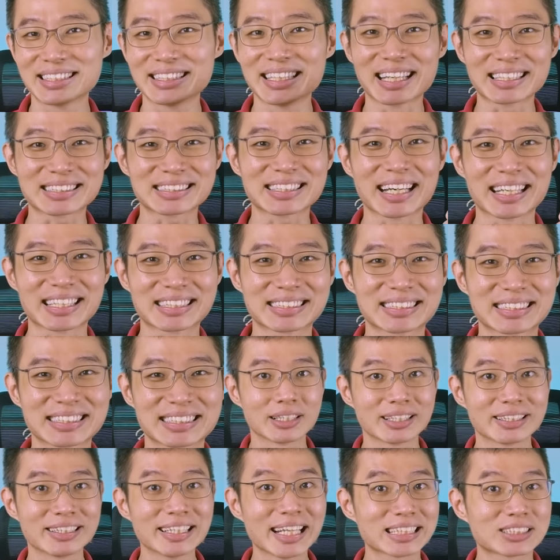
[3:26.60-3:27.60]
that's nice.
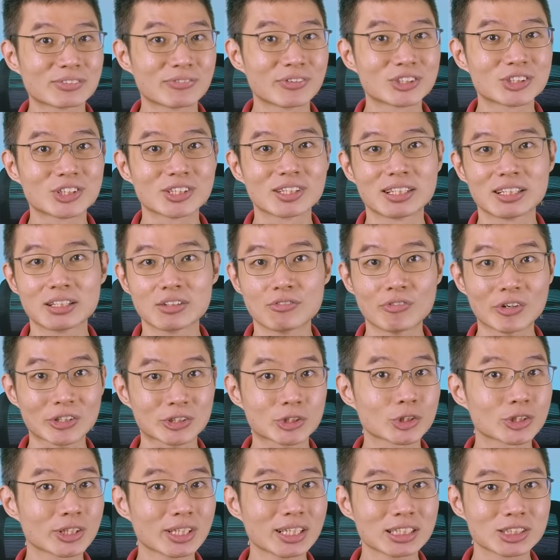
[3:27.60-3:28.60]
Next feature,
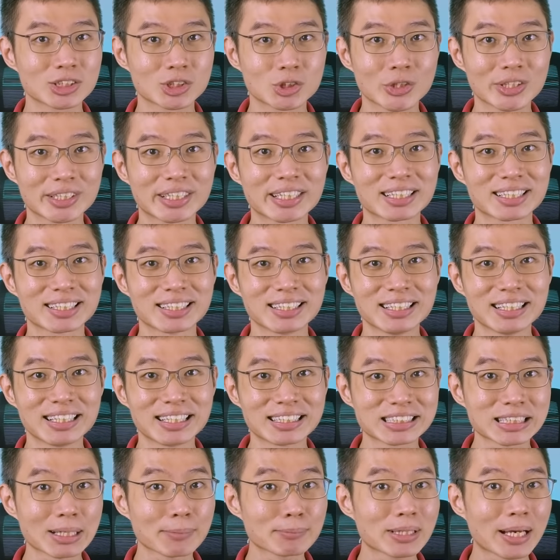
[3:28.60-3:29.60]
fractional trading.
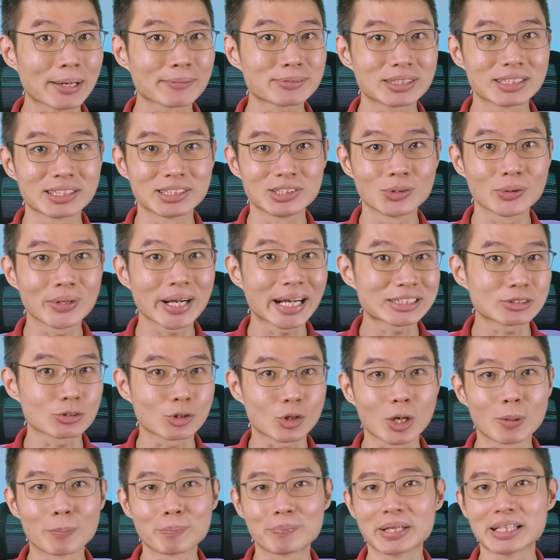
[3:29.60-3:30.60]
Sometimes you guys will
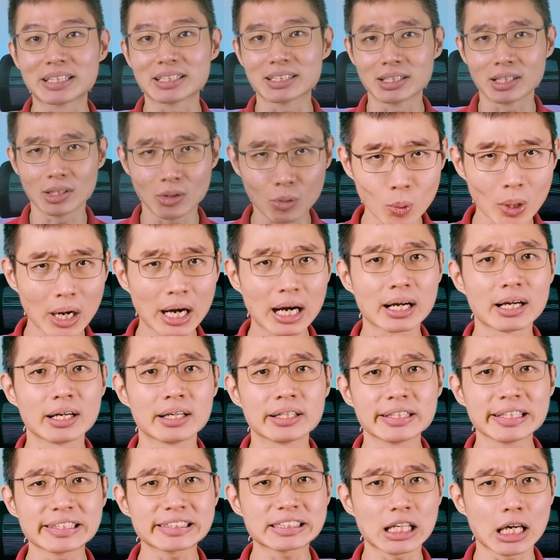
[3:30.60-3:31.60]
complain, wow,
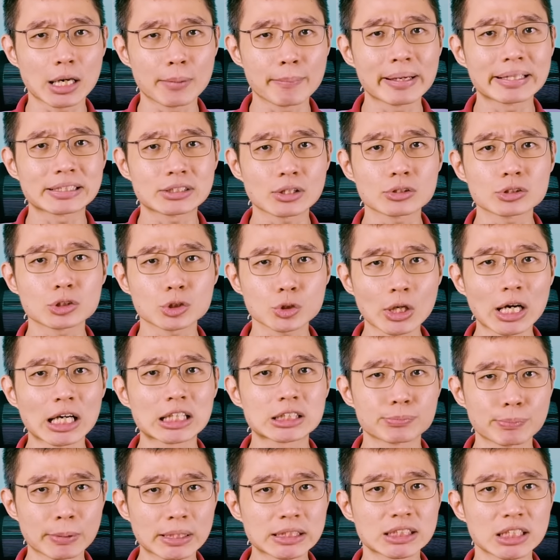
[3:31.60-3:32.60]
this Amazon so
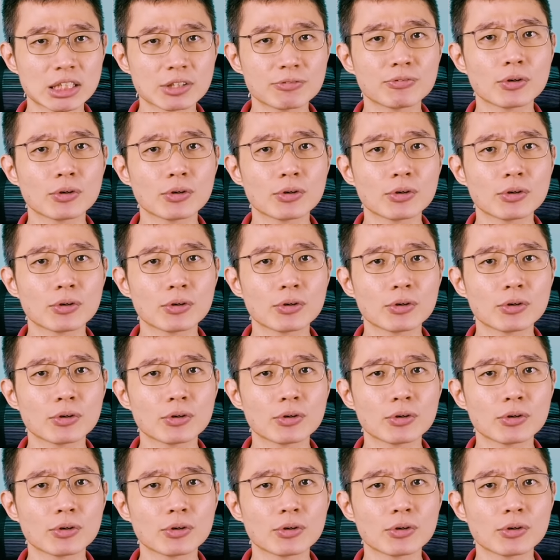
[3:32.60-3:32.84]
expensive